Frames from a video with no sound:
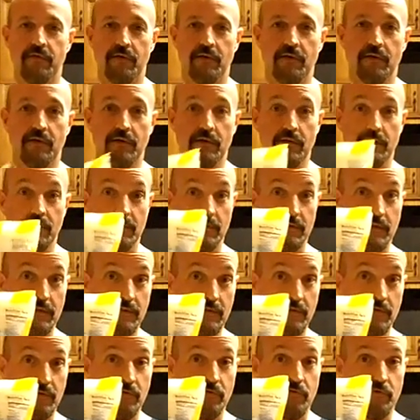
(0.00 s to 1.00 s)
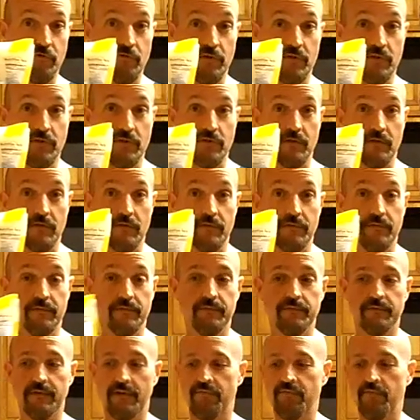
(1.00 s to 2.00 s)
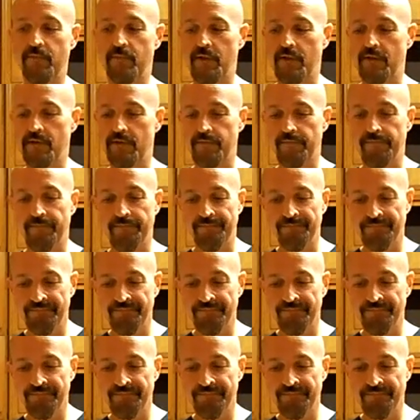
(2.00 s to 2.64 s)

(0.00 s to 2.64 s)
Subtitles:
the nutritional information.